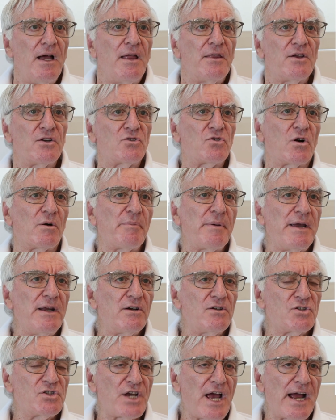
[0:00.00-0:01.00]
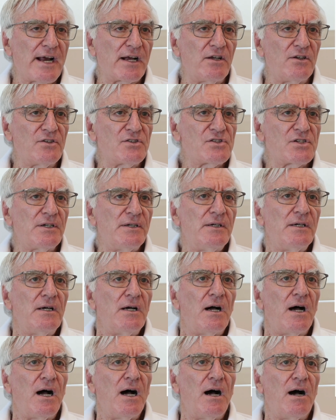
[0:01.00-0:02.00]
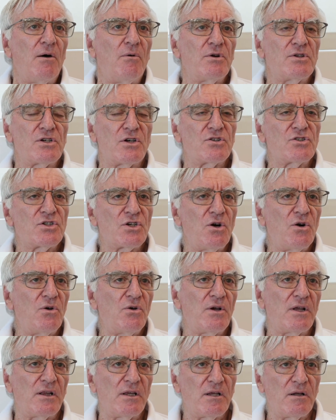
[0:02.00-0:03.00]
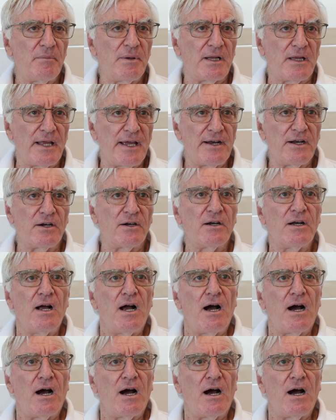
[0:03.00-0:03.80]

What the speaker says: The torpedo shackles, which I'll show a little bit later,